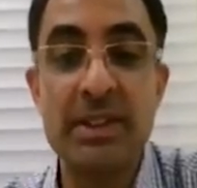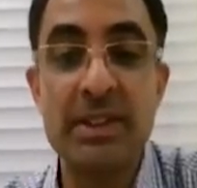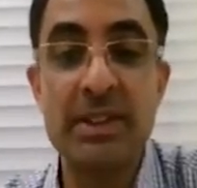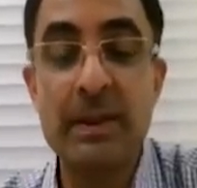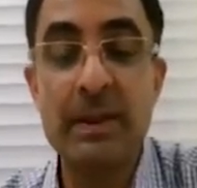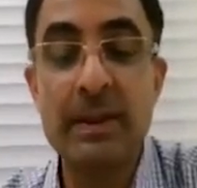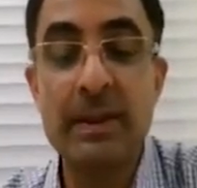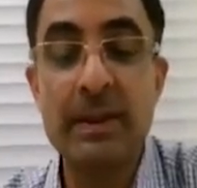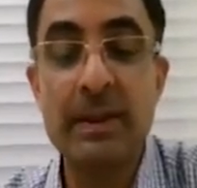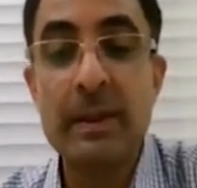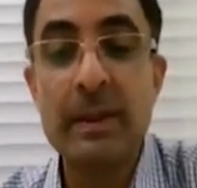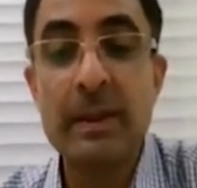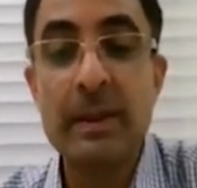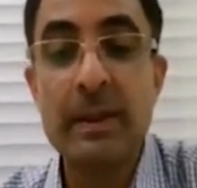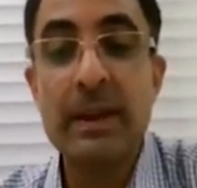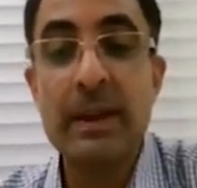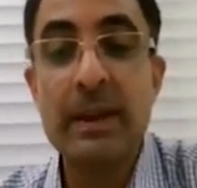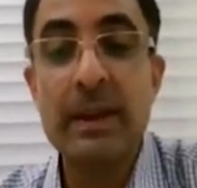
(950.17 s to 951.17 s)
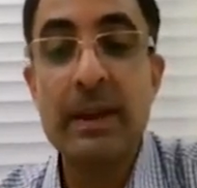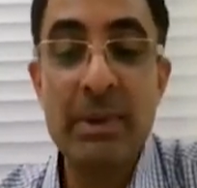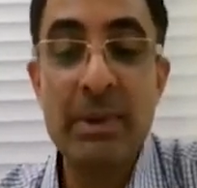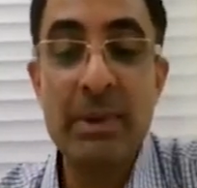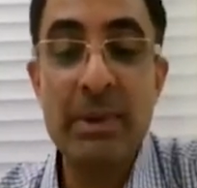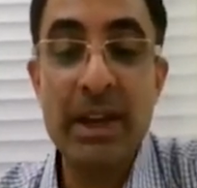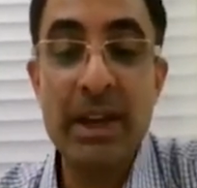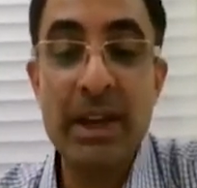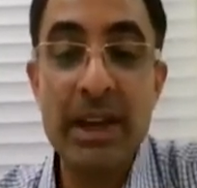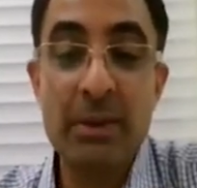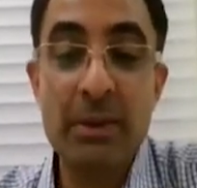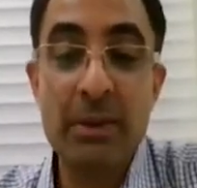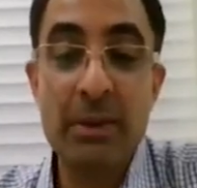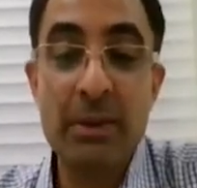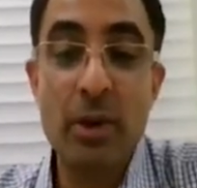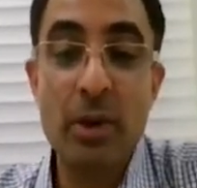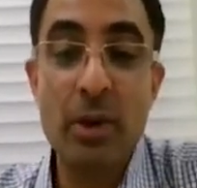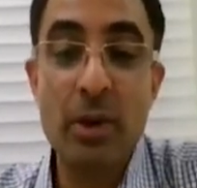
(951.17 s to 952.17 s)
So, sorry, dynamic air
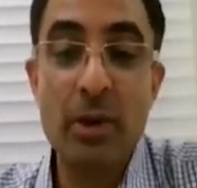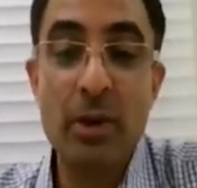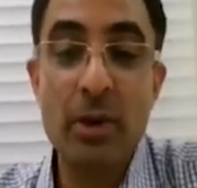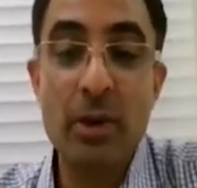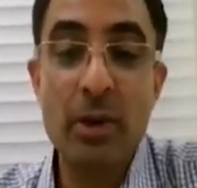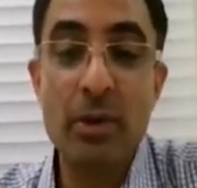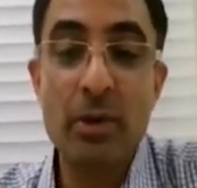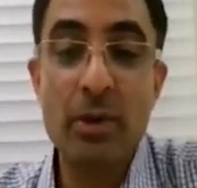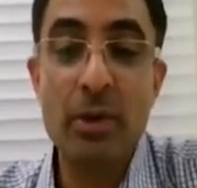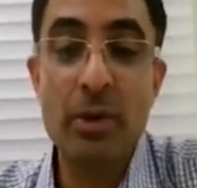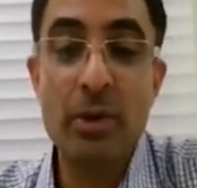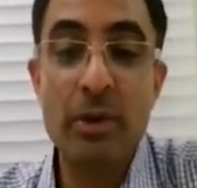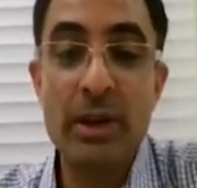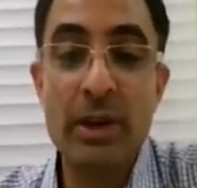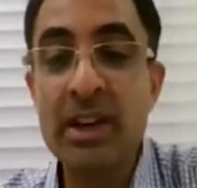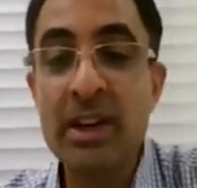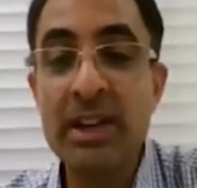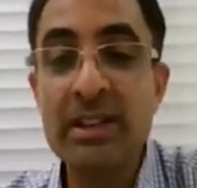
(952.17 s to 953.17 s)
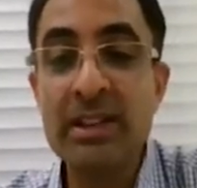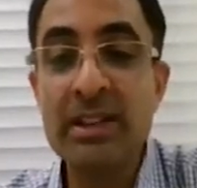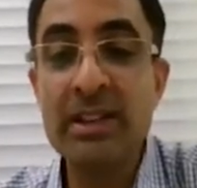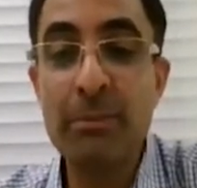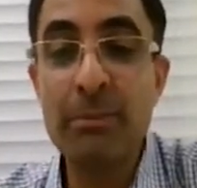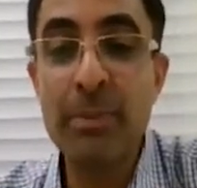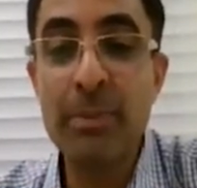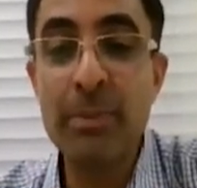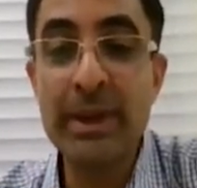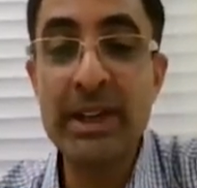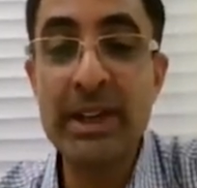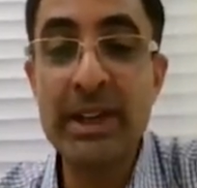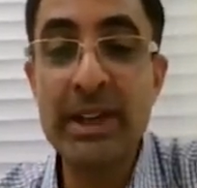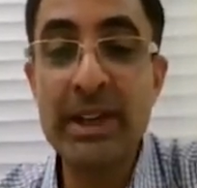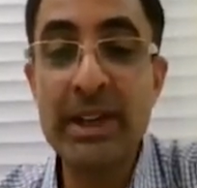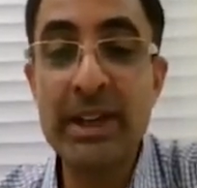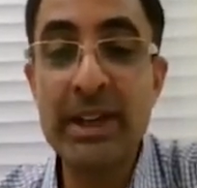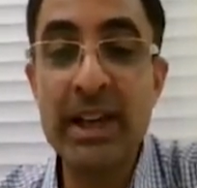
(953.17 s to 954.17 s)
bronchogram. So what you see here is a hepatized
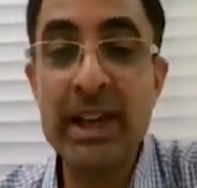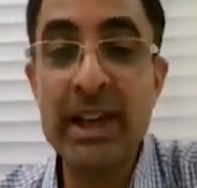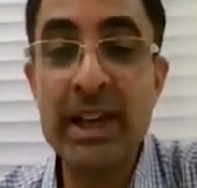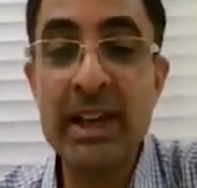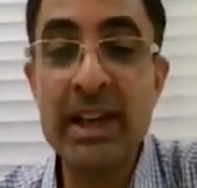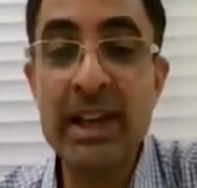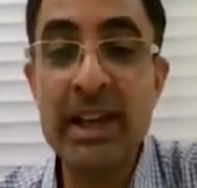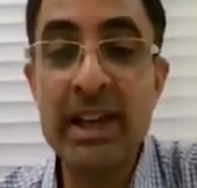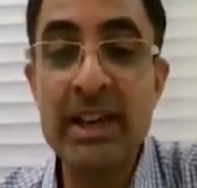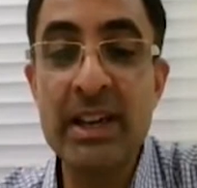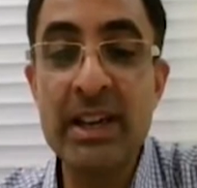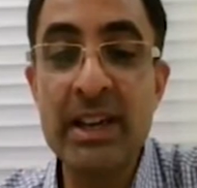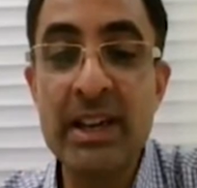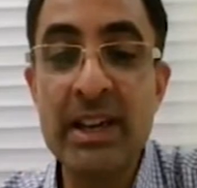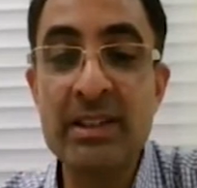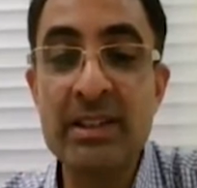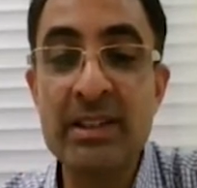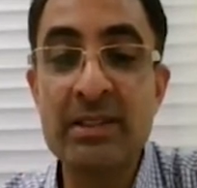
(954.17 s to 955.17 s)
lung